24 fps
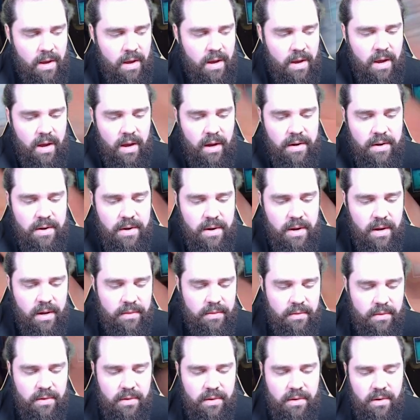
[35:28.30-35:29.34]

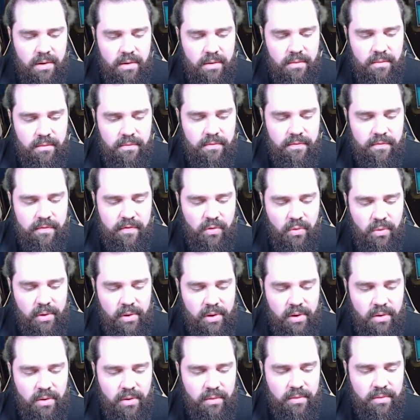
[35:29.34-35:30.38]
Another
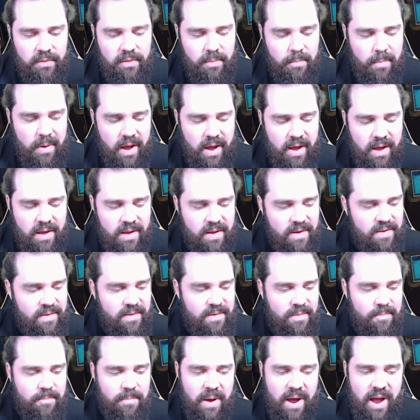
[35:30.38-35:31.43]
foil, the
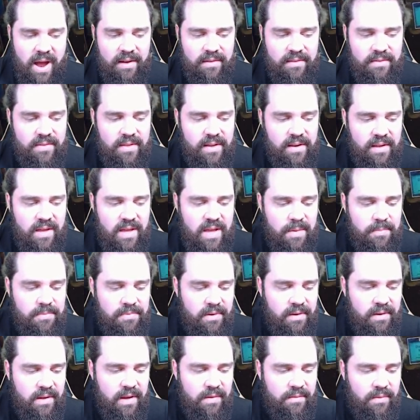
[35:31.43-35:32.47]
box that keeps
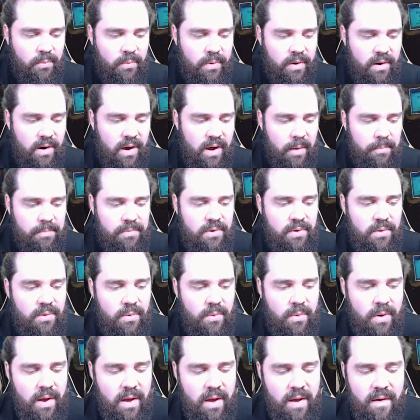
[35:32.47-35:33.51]
on giving. We are up
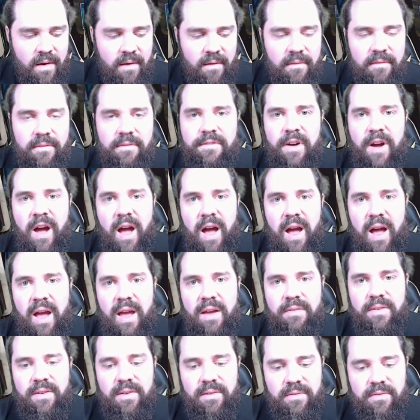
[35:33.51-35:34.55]
to
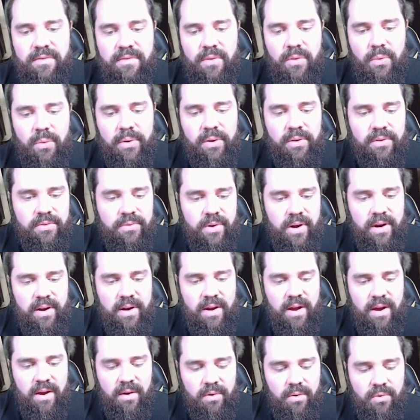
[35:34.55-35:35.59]
5 foils right
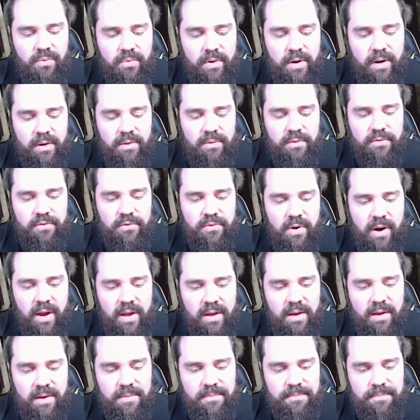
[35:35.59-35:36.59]
now. Critical Strike.